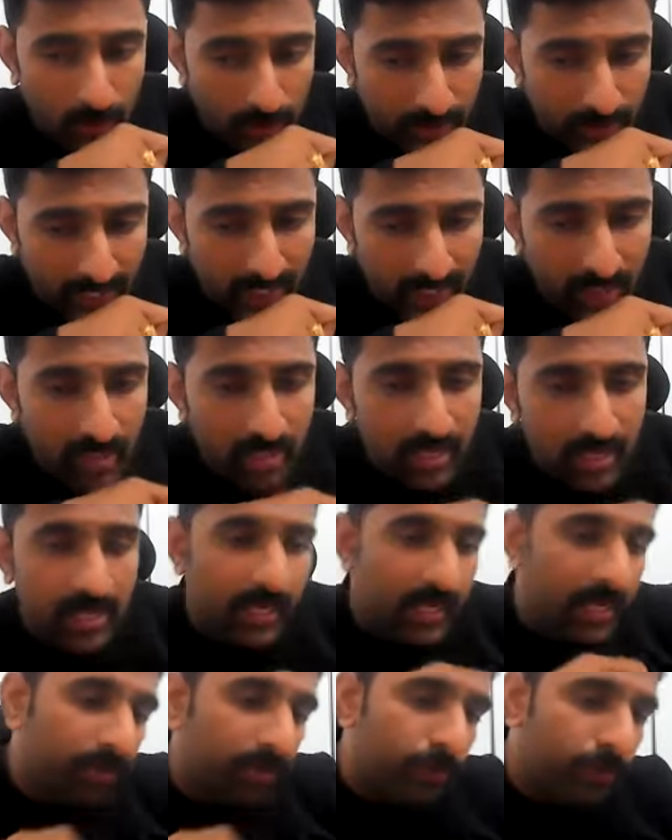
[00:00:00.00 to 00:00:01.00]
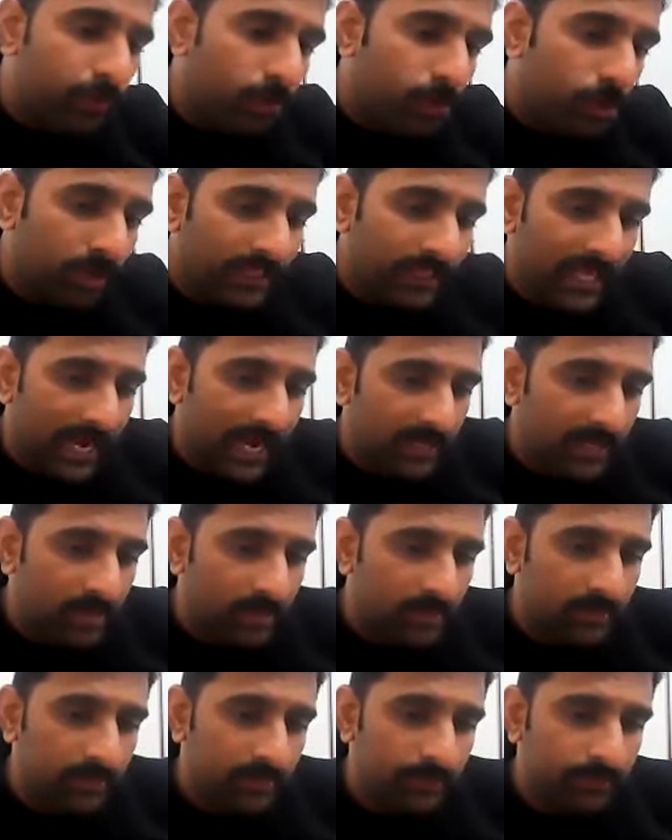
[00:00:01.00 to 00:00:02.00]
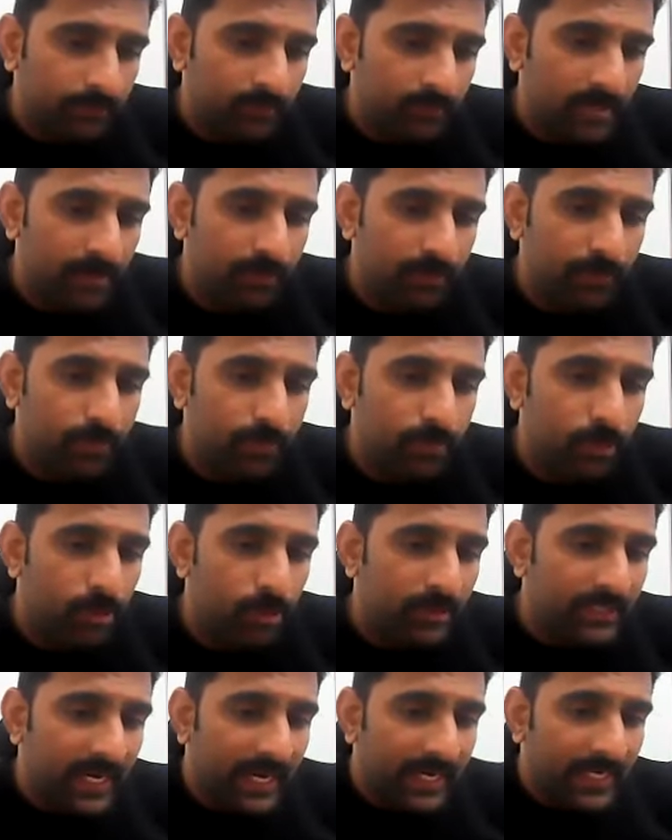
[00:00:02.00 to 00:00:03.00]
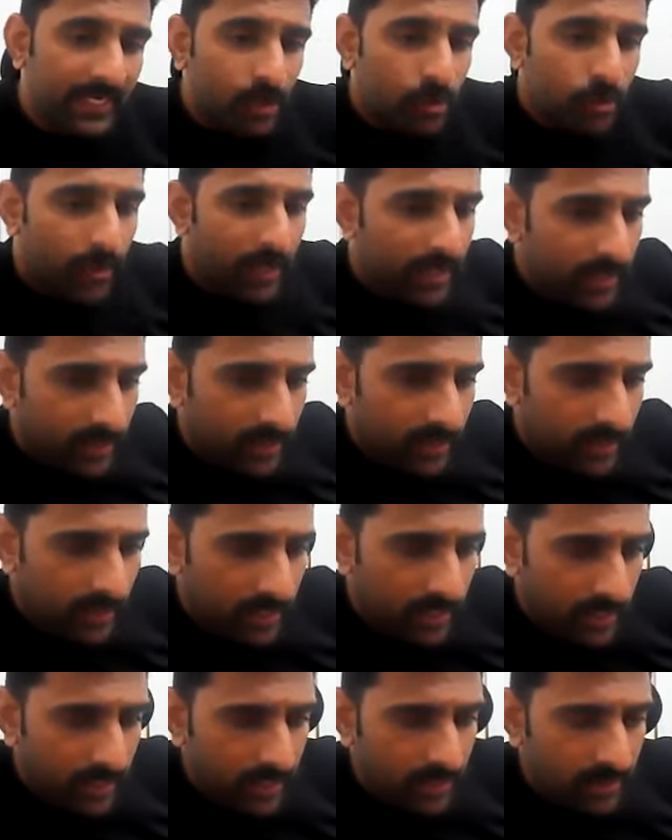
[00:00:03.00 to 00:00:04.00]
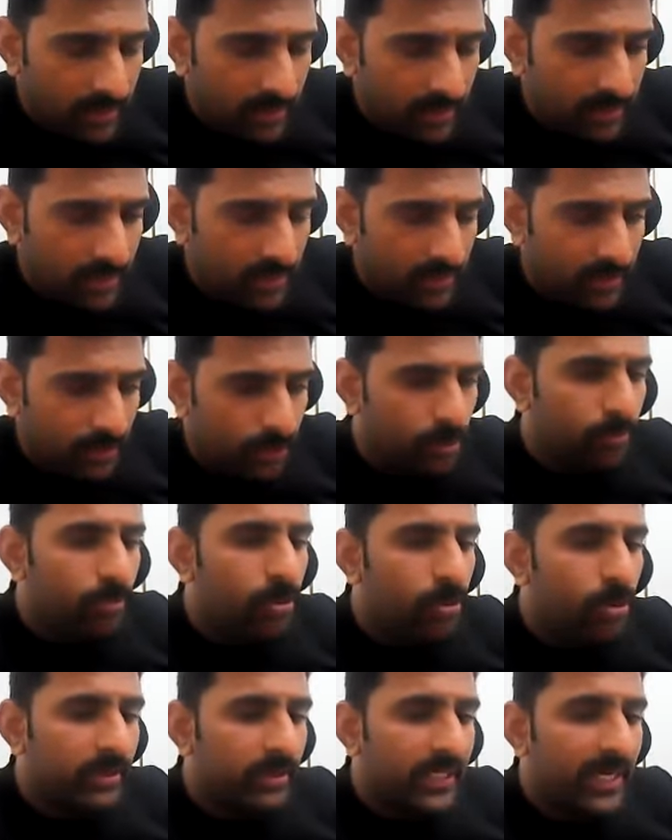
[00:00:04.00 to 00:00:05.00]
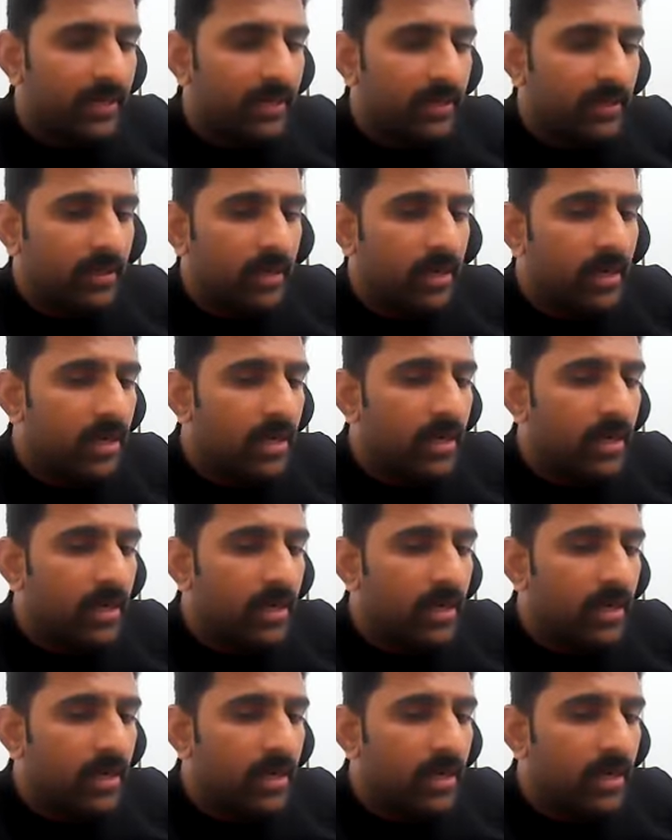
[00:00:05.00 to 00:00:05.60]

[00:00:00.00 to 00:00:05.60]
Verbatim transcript: Okay, if more than if more than 26 are this, so more than